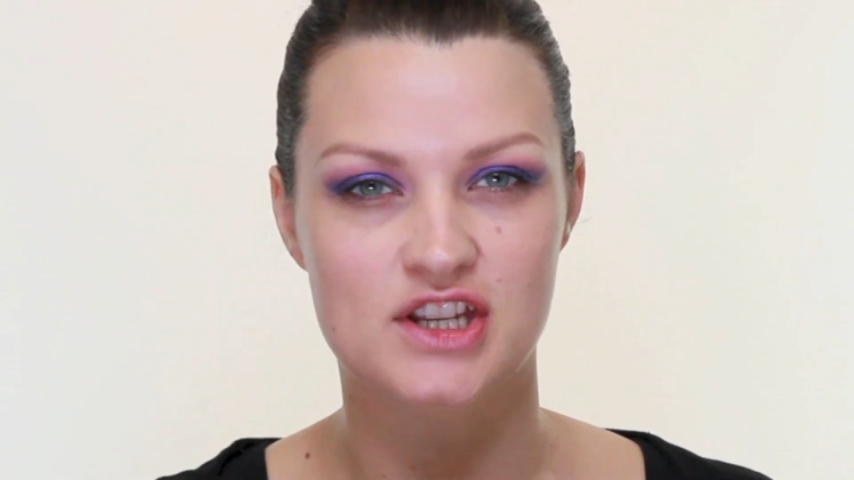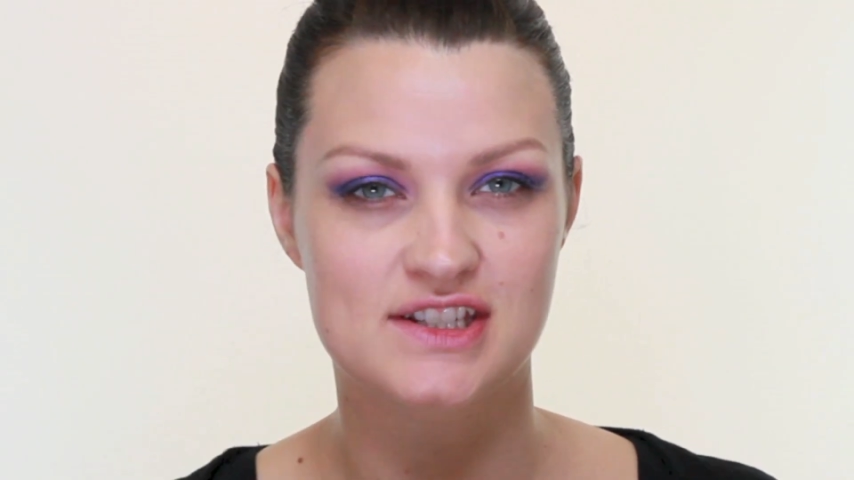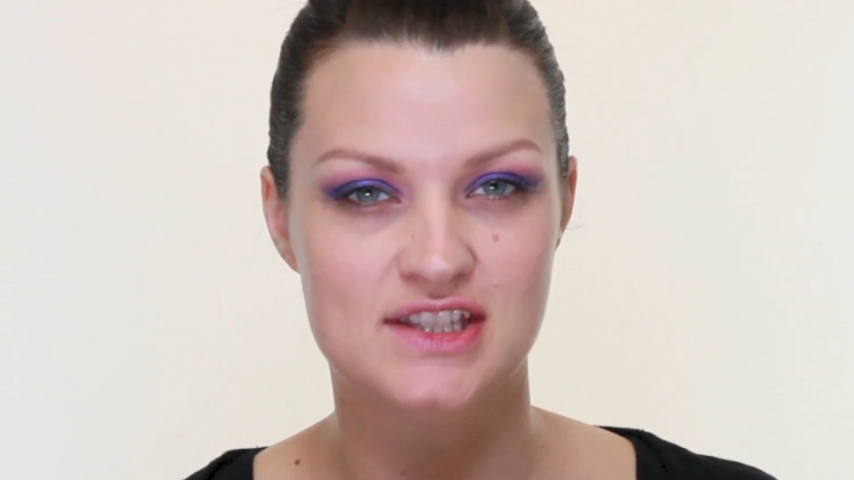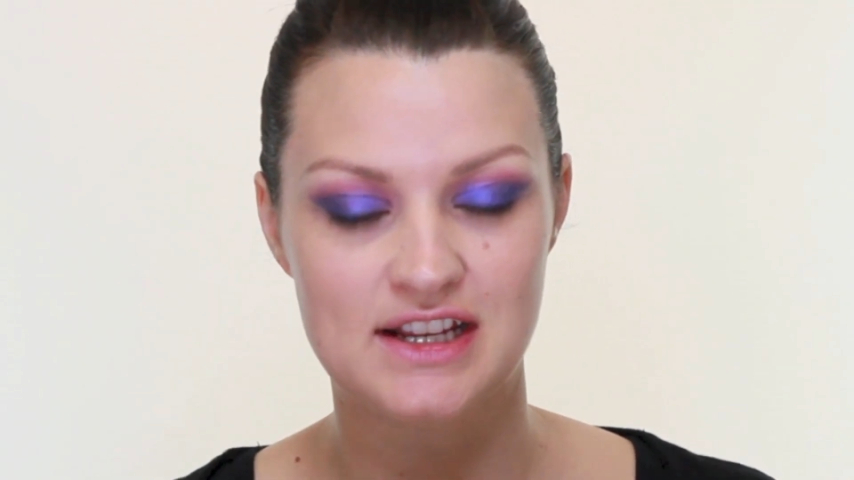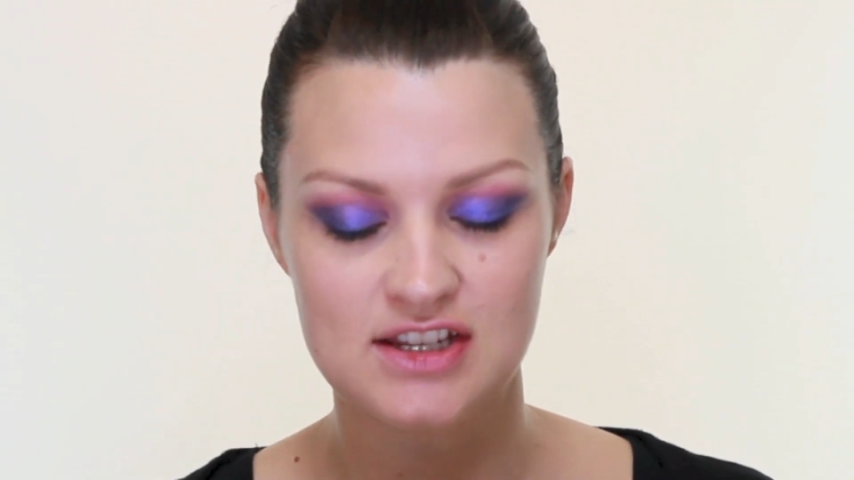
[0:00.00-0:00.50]

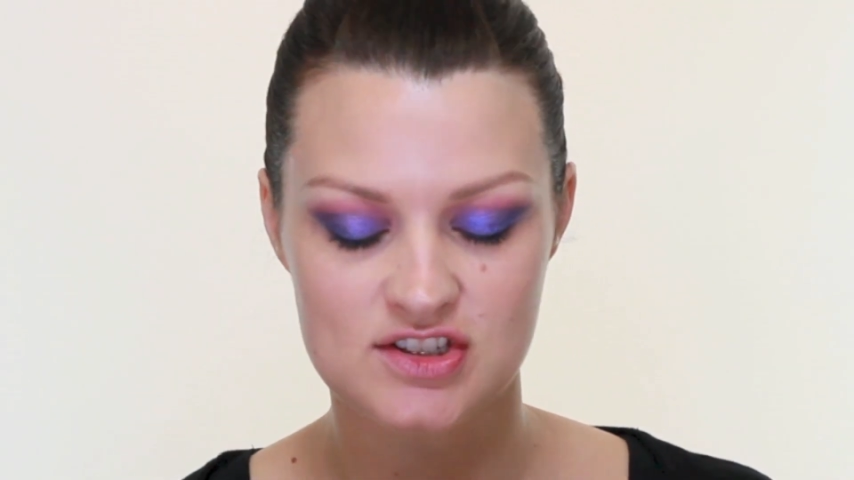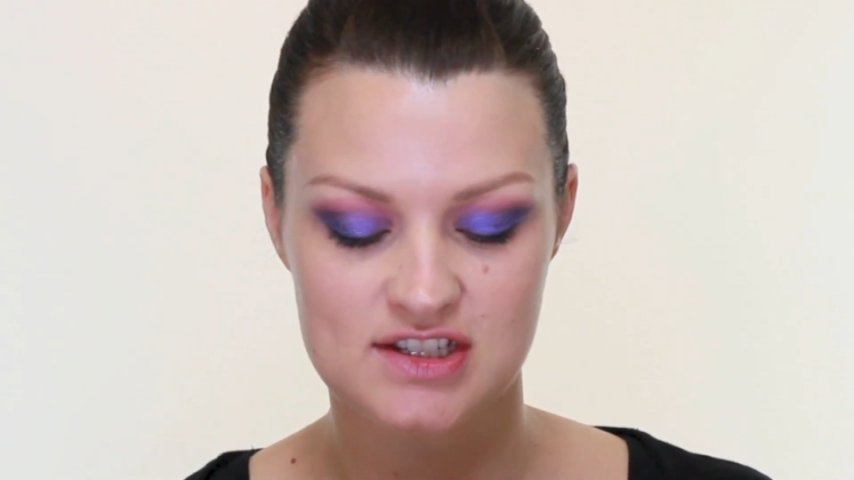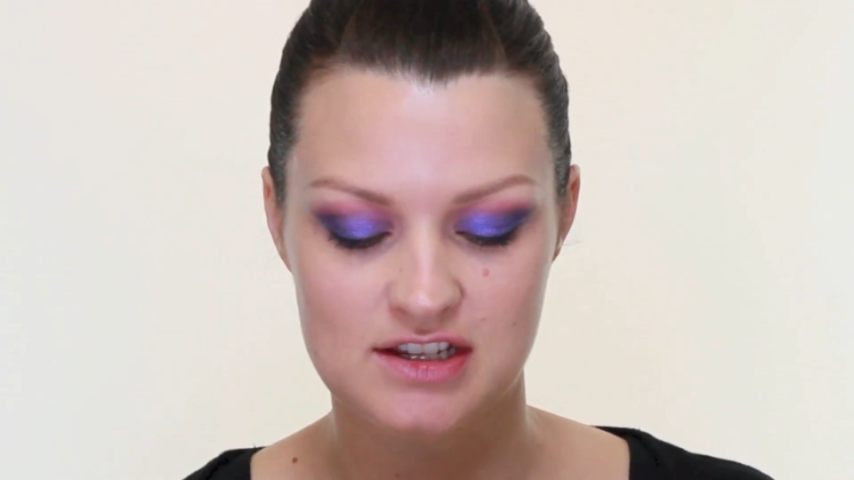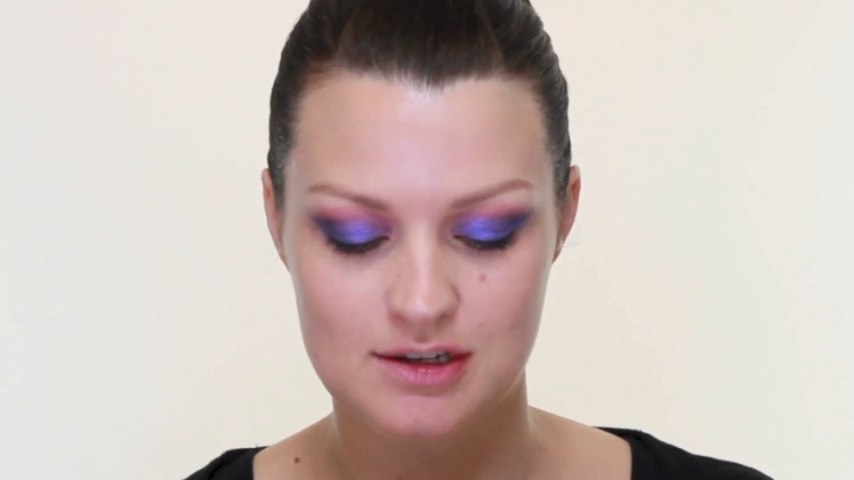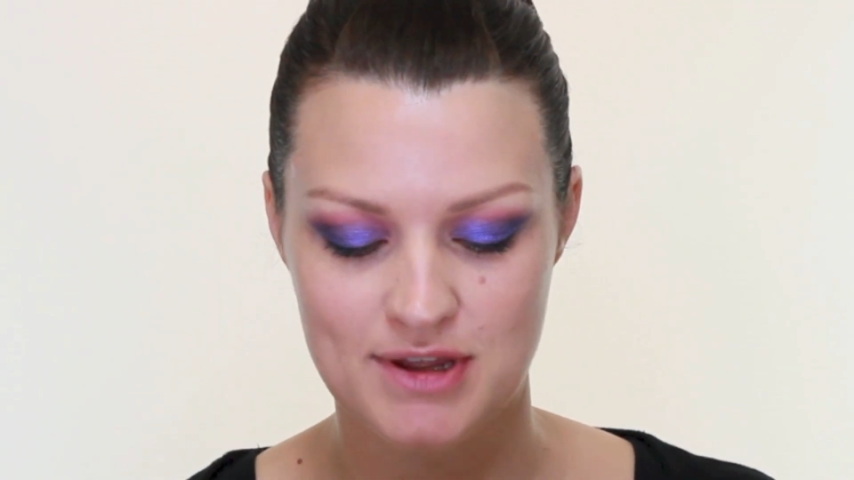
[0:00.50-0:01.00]
Concealer
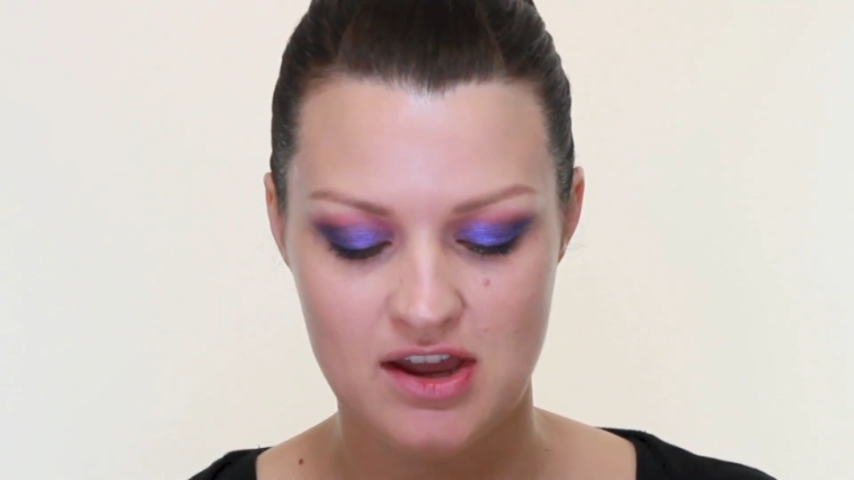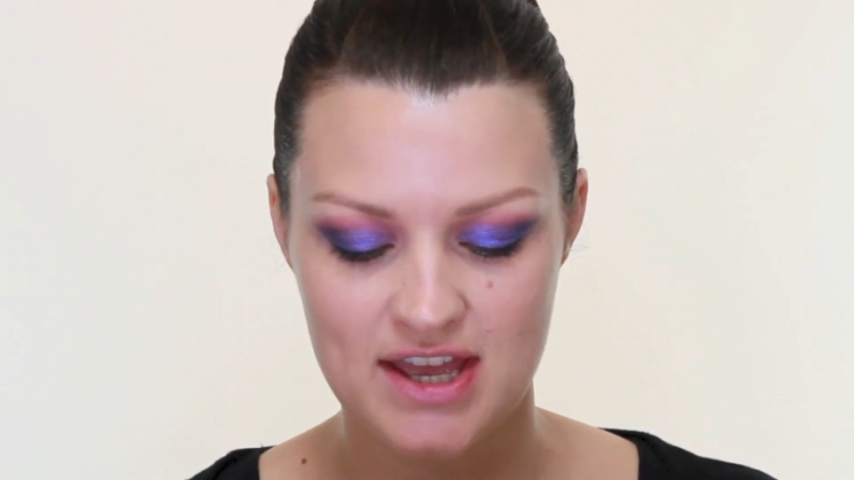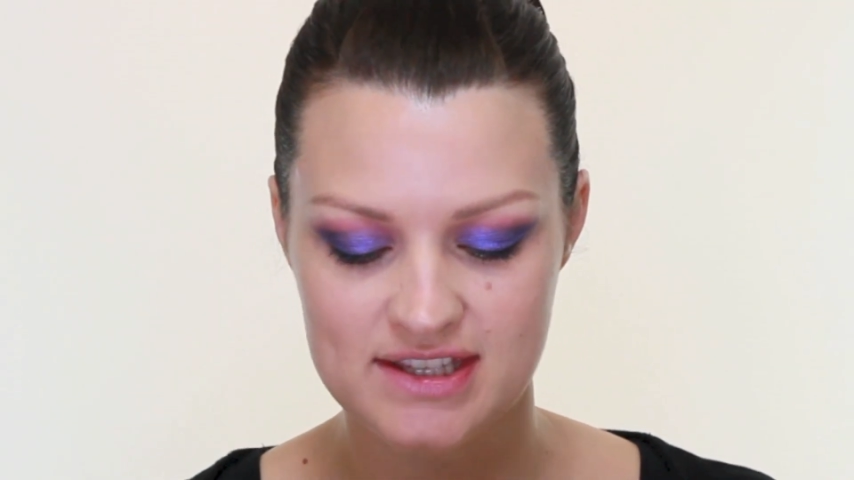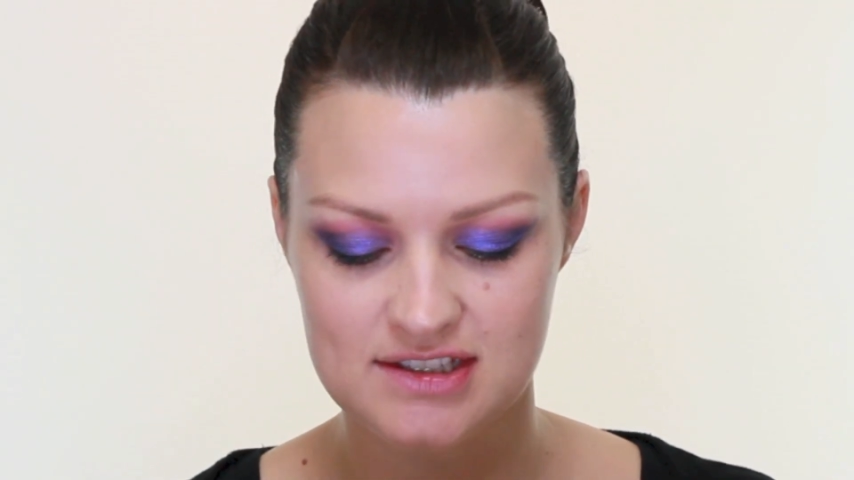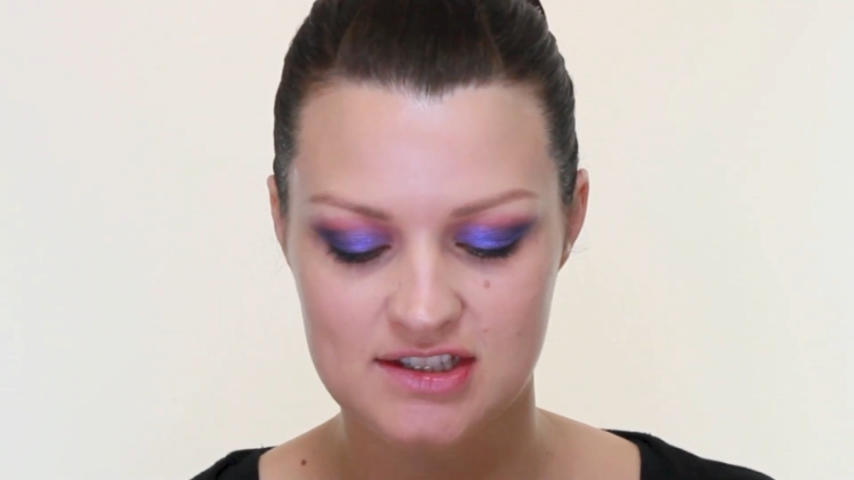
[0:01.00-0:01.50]
just under
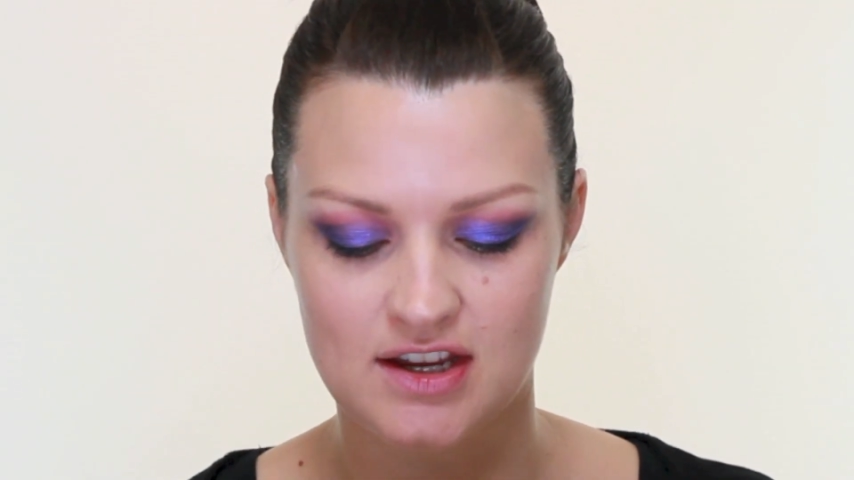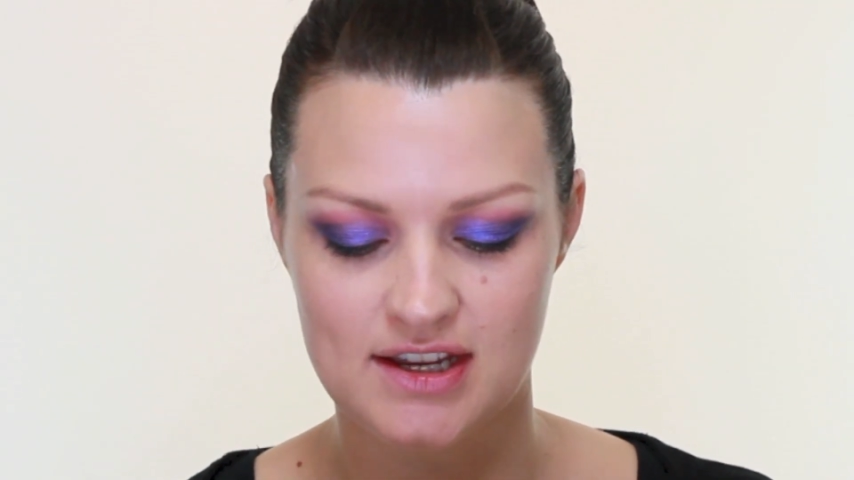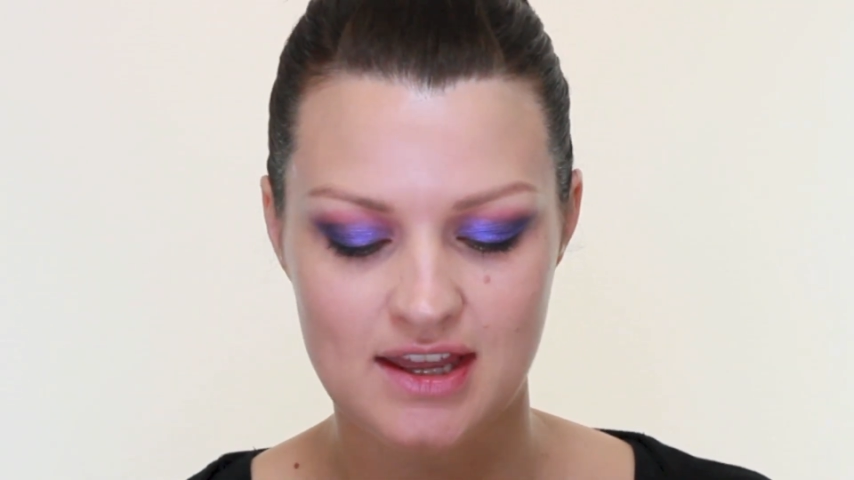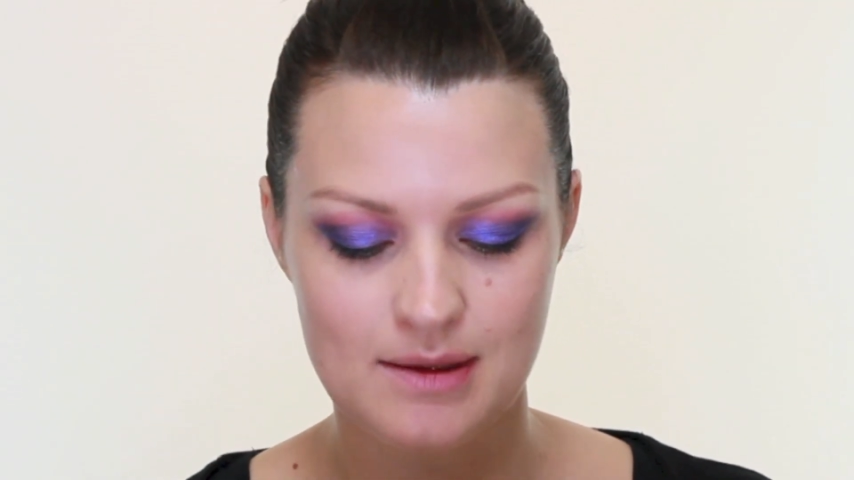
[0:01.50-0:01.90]
my eyes to tidy